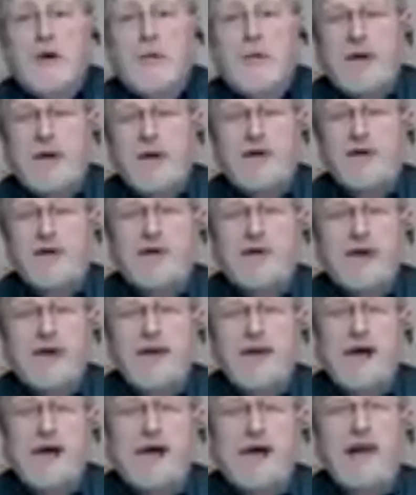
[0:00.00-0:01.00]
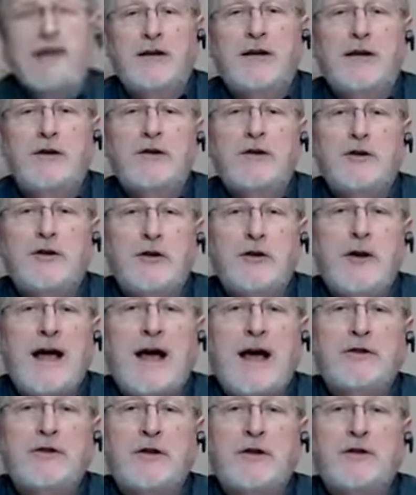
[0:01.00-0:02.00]
build, you do
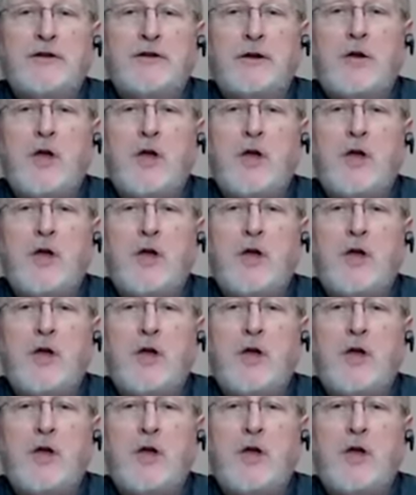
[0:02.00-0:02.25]
have the